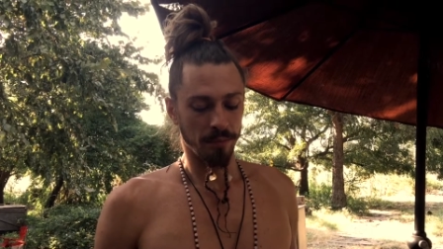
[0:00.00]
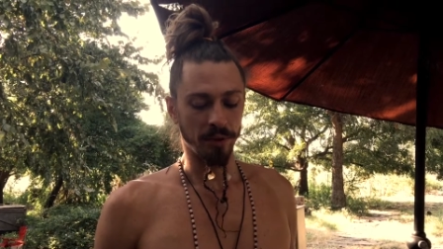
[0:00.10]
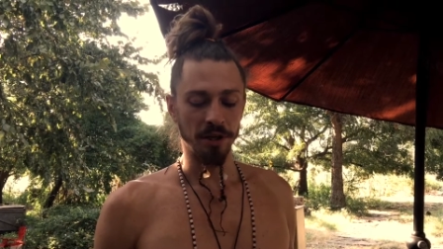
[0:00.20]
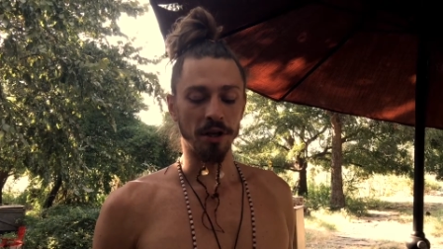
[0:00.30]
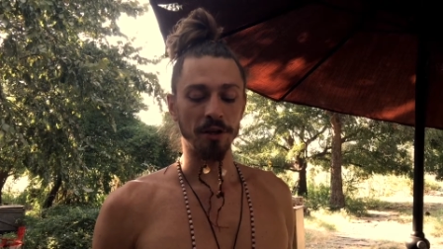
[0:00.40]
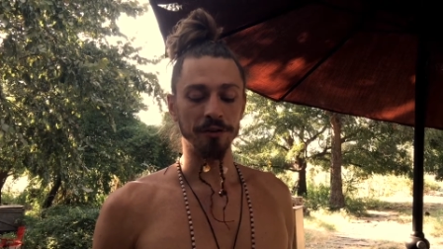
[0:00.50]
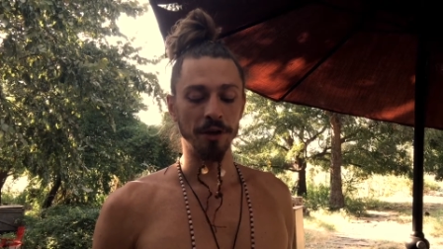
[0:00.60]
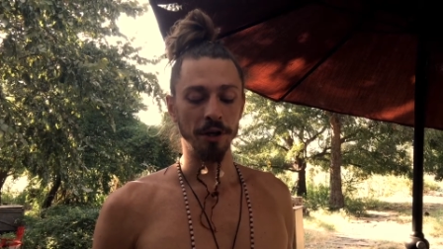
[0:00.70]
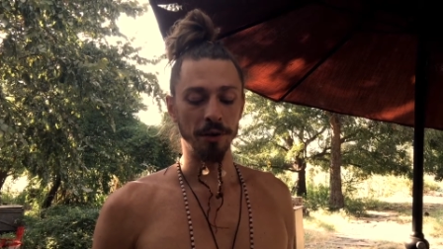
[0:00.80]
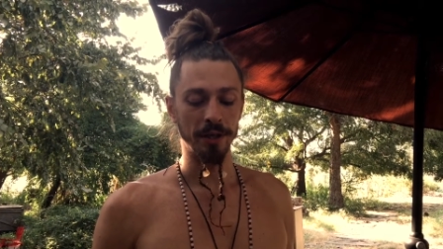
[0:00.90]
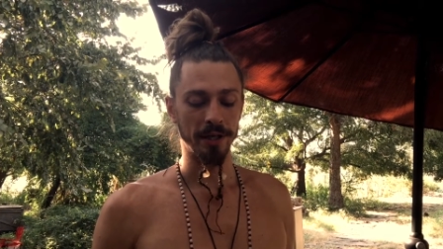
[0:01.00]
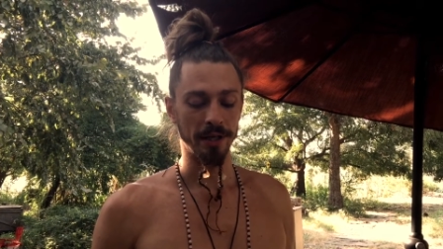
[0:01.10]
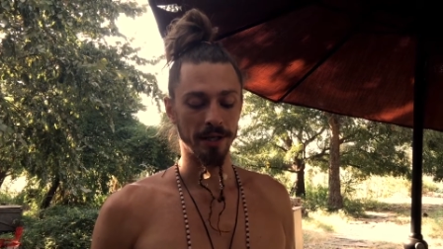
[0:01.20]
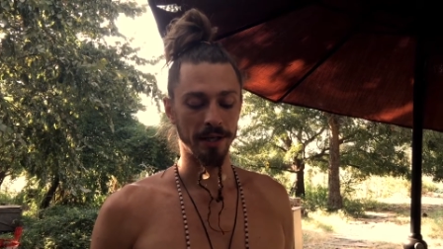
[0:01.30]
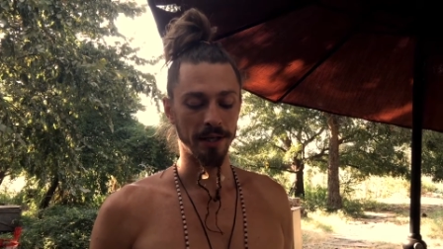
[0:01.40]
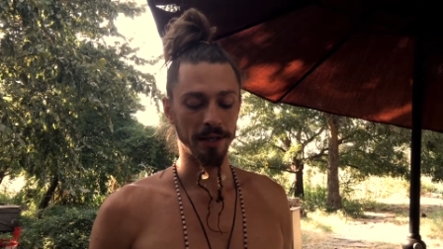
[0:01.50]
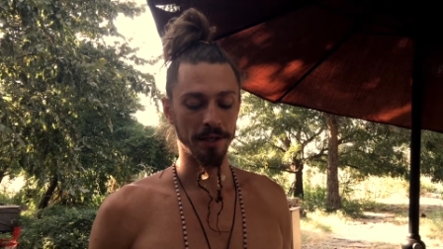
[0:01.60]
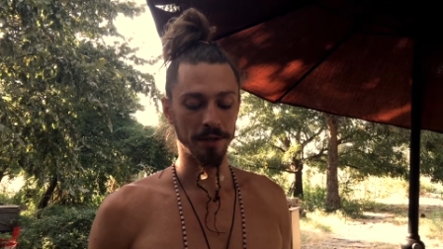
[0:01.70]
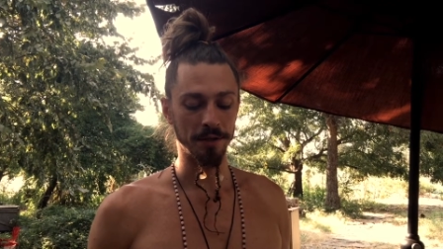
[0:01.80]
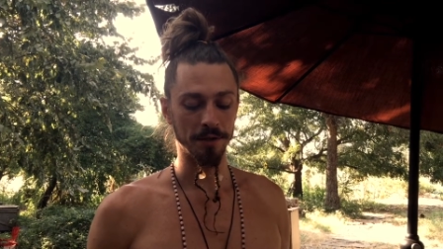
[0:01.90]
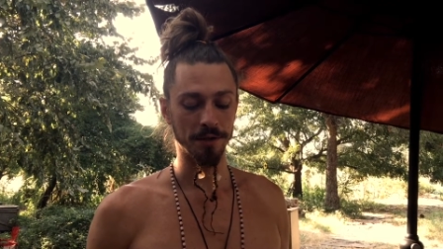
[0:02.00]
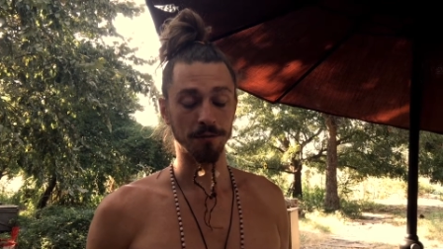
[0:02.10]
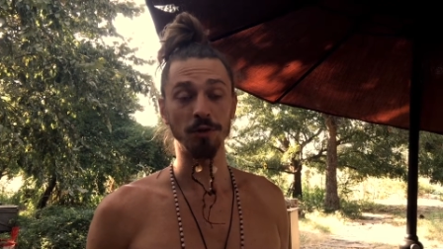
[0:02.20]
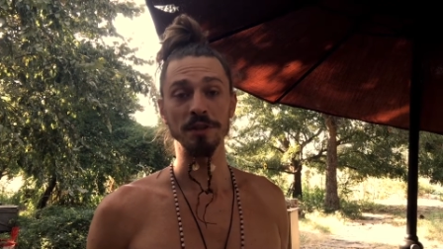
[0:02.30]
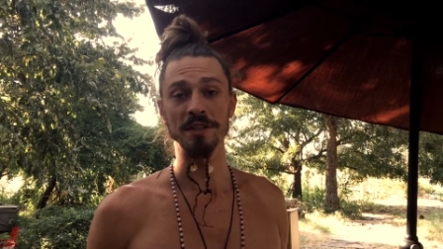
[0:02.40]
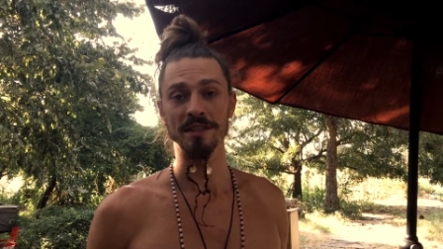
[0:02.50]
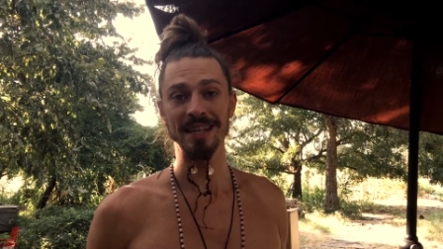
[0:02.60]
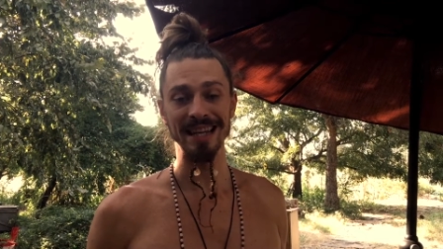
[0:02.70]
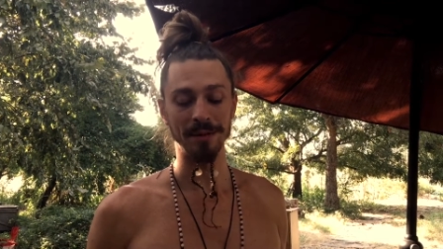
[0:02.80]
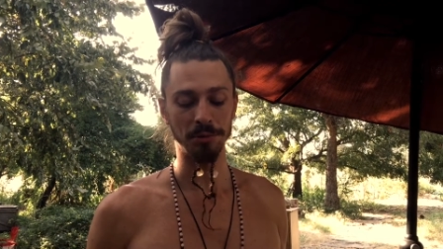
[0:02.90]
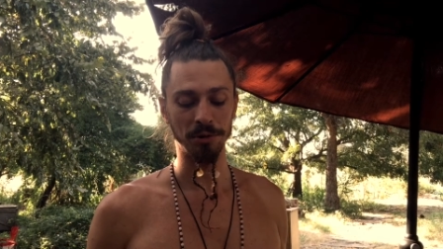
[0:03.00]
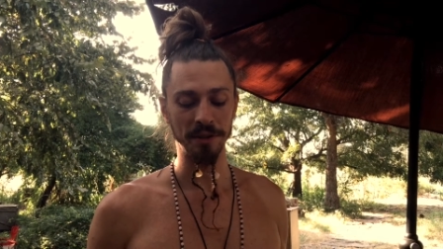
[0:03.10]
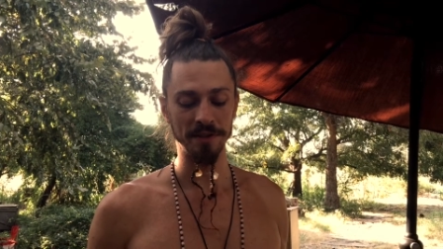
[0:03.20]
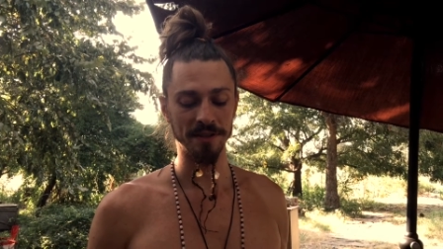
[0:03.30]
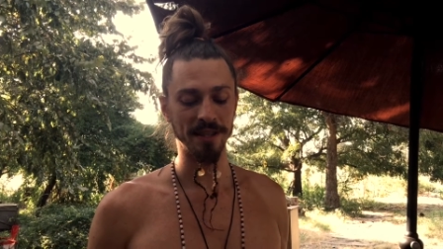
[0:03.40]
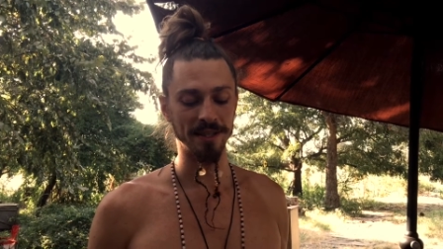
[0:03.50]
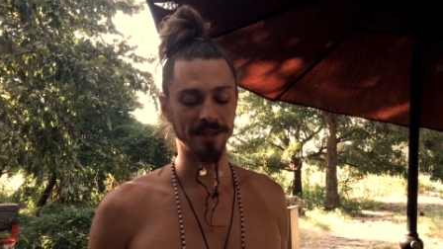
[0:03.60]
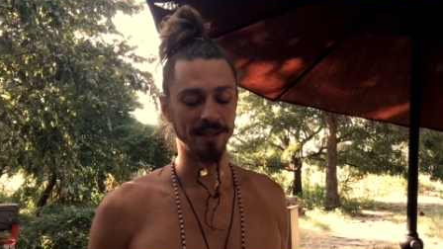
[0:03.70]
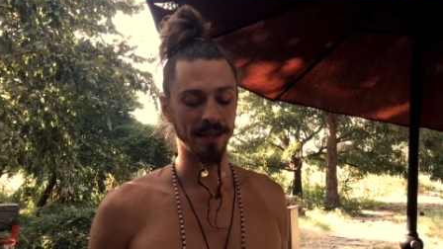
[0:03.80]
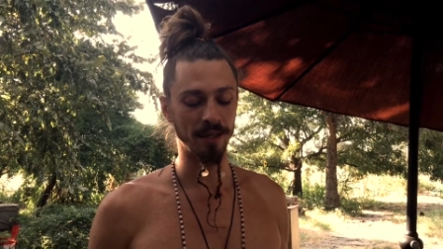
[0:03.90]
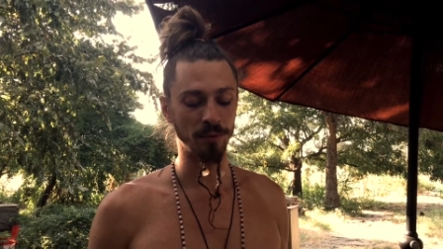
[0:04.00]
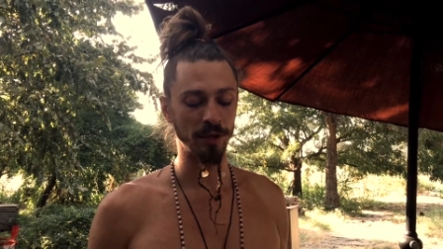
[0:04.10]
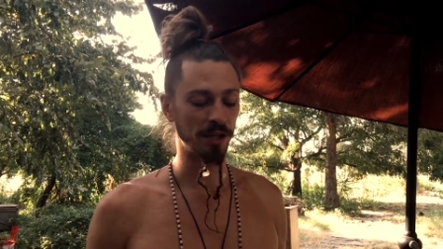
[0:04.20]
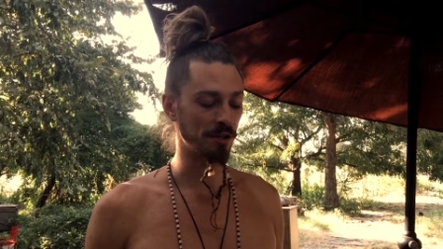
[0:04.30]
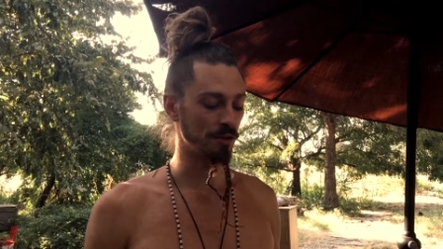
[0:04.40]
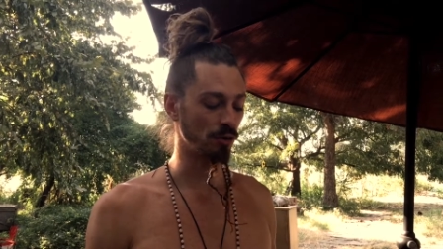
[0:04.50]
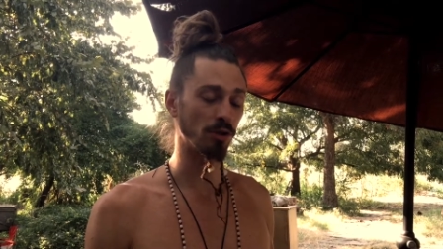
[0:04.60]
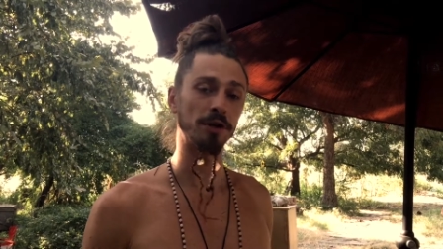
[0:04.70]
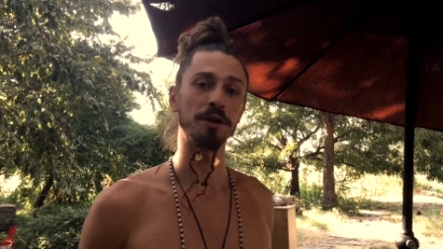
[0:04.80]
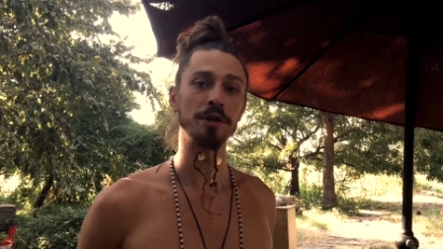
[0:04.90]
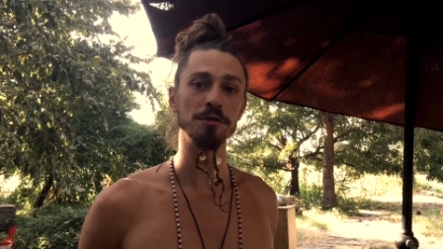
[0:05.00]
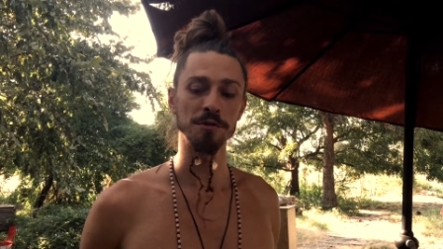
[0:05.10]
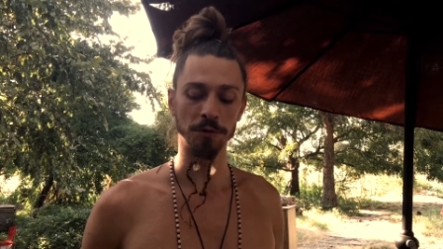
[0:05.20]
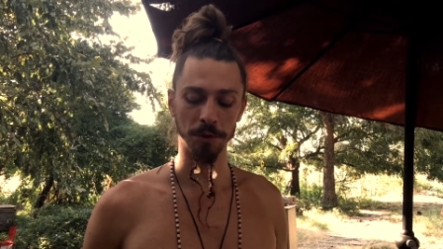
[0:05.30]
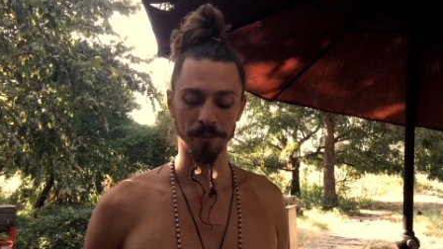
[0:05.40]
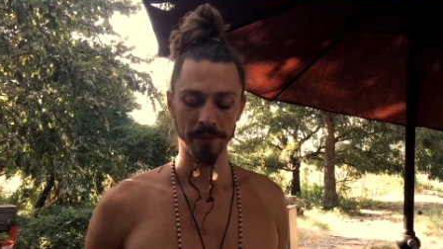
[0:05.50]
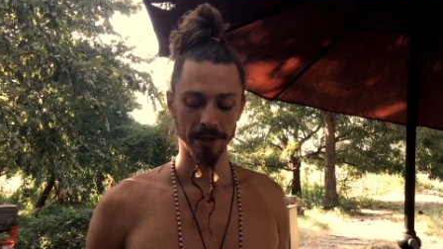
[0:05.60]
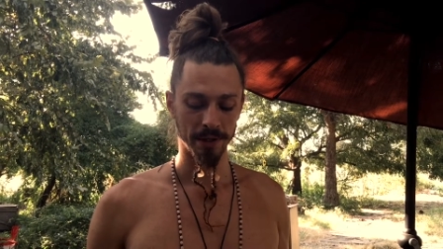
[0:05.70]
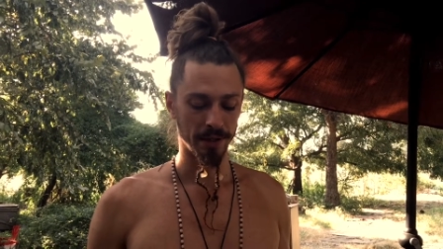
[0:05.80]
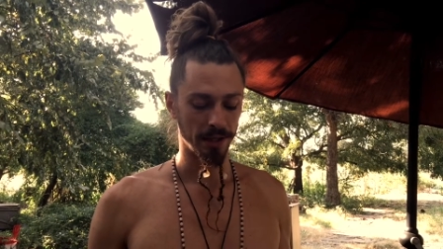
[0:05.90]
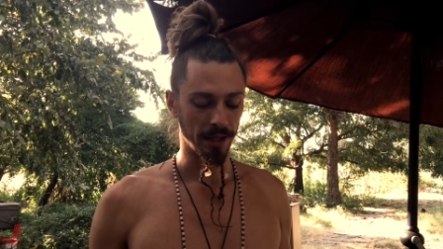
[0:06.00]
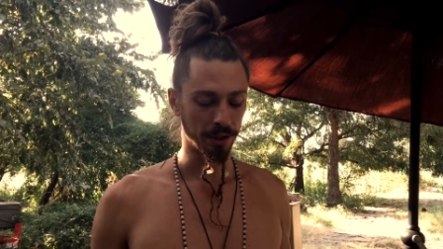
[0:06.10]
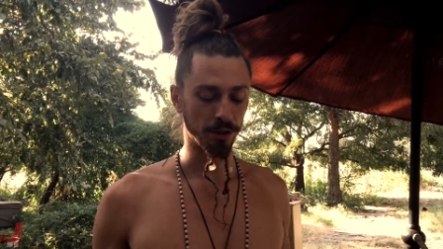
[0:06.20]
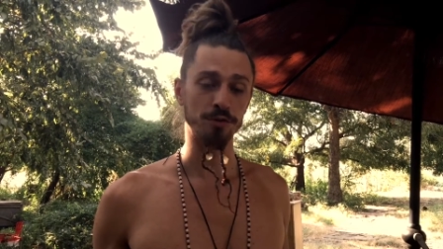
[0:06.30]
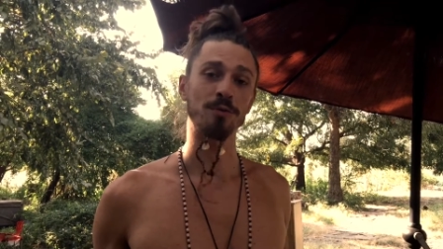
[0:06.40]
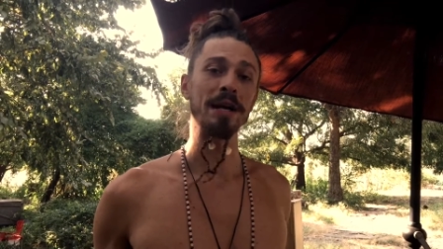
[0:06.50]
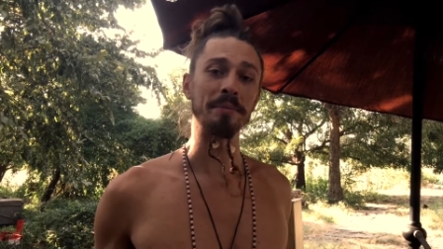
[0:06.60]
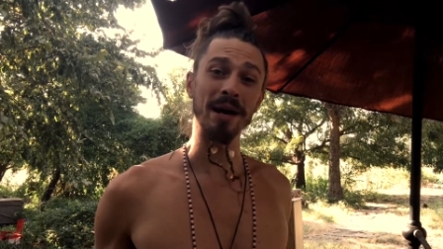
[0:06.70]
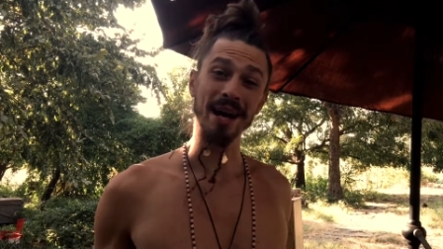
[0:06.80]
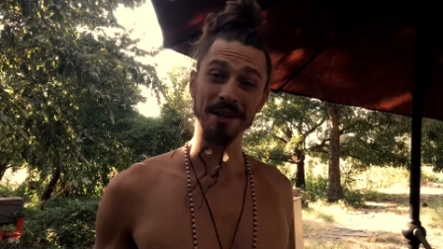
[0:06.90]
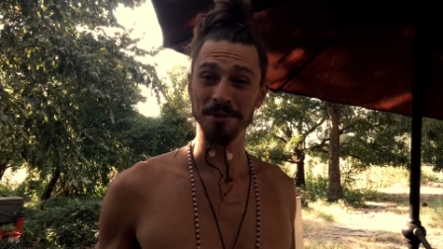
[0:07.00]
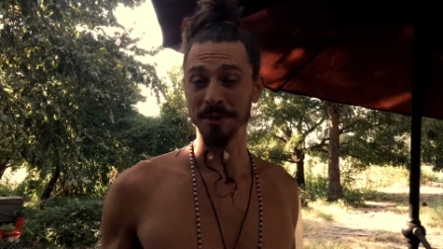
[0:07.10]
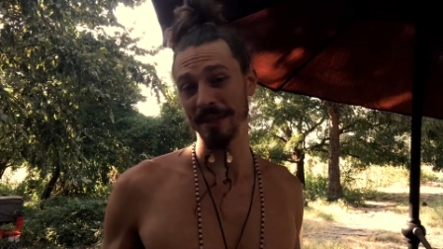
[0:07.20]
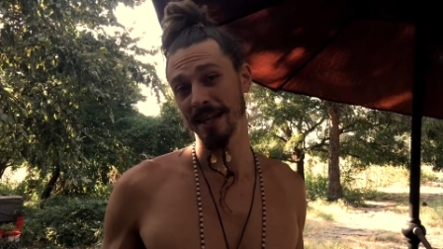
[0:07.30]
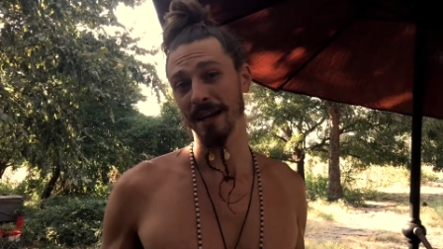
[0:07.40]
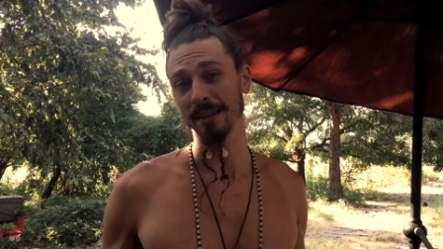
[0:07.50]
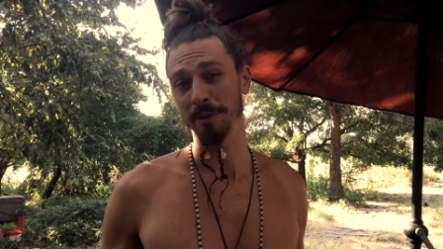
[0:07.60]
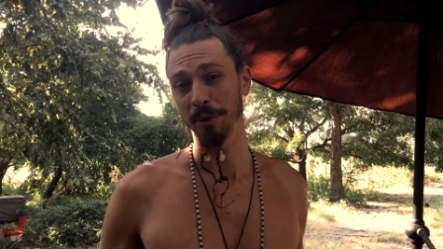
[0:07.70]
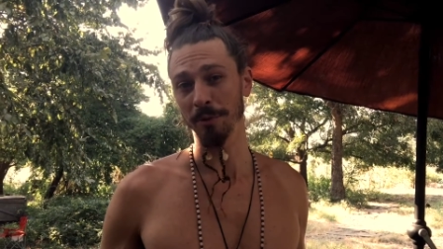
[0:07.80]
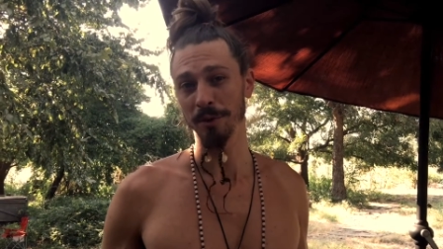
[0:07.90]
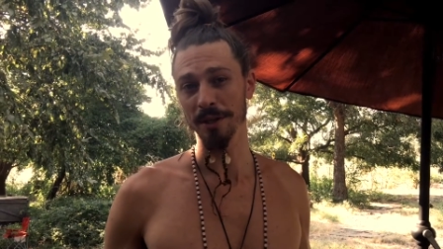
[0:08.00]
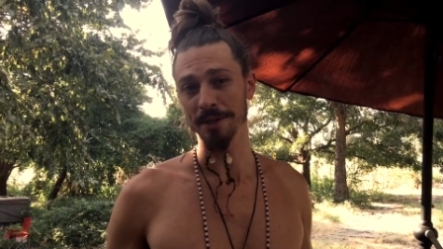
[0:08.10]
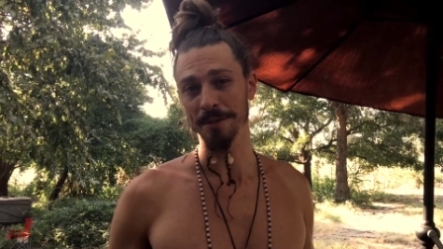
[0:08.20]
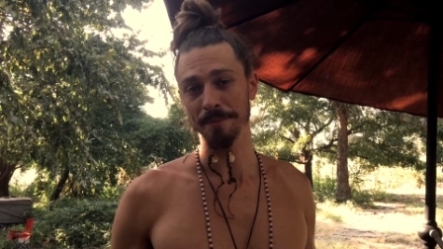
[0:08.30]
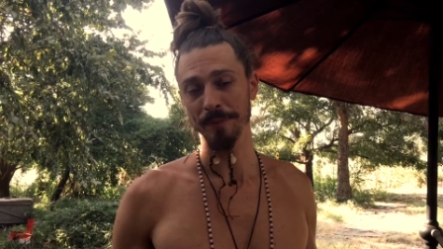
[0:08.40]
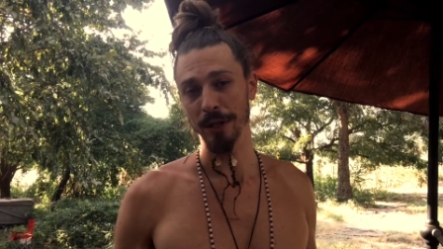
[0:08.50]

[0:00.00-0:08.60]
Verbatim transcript: But it also is fully sustainable in the sense that when it is no longer useful, it goes right back to exactly what it was.